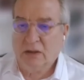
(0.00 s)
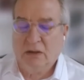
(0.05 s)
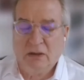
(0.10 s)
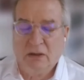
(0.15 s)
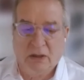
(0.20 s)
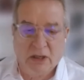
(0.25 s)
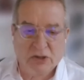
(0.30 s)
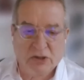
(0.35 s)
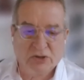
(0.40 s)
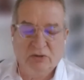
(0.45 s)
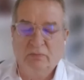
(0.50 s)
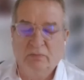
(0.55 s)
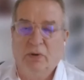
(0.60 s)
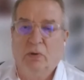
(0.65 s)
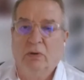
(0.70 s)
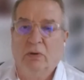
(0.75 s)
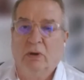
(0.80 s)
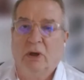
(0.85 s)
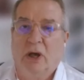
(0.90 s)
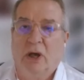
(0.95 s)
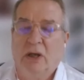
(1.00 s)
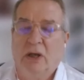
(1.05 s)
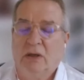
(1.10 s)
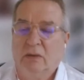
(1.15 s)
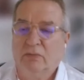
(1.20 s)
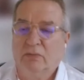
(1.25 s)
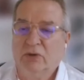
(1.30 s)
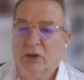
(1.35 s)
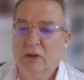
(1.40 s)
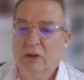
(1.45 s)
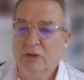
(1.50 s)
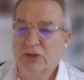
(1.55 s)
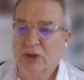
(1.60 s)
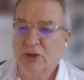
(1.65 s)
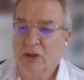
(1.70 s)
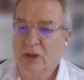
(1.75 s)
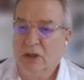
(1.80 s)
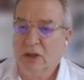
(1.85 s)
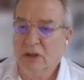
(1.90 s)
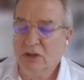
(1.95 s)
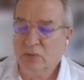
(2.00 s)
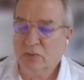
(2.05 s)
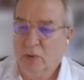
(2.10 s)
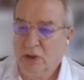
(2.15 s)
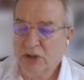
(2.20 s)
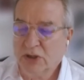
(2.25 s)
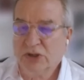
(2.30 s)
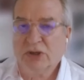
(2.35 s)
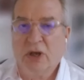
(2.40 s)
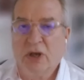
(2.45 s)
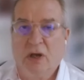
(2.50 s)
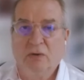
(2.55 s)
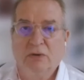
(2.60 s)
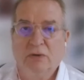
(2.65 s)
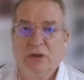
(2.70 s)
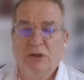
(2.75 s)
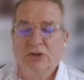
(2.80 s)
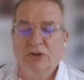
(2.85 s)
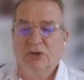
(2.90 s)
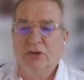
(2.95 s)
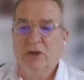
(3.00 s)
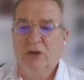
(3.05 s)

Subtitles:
The next important item to consider is what is known as the